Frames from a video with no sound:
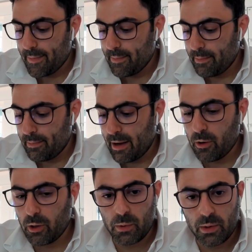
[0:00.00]
My
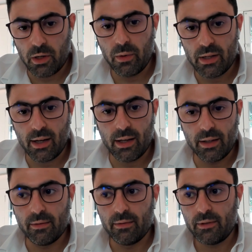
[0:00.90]
focus was always
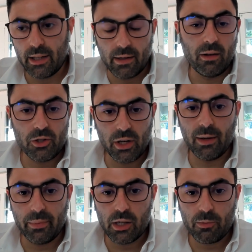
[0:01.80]
on technology
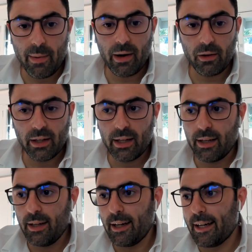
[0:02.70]
companies
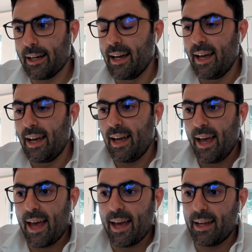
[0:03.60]
primarily.
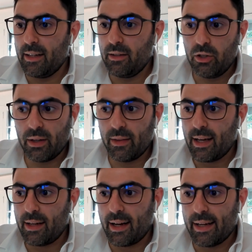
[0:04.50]
And in doing
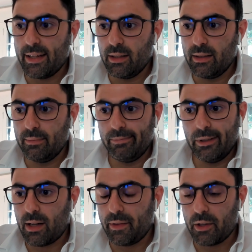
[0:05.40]
that, I
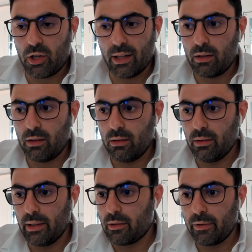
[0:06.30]
got the chance
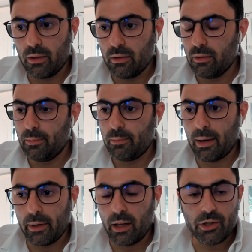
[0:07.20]
to interview
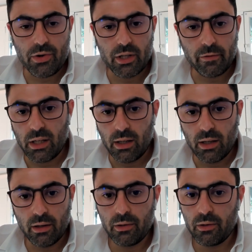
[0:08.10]
probably hundreds of
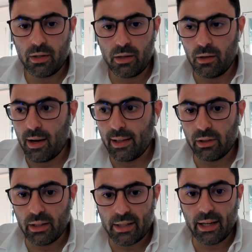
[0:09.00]
CEOs,
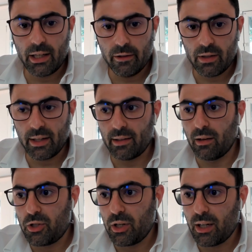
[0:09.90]
high-level executives at
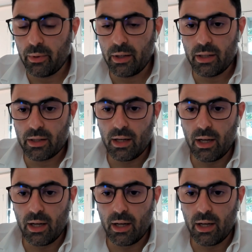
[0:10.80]
technology companies.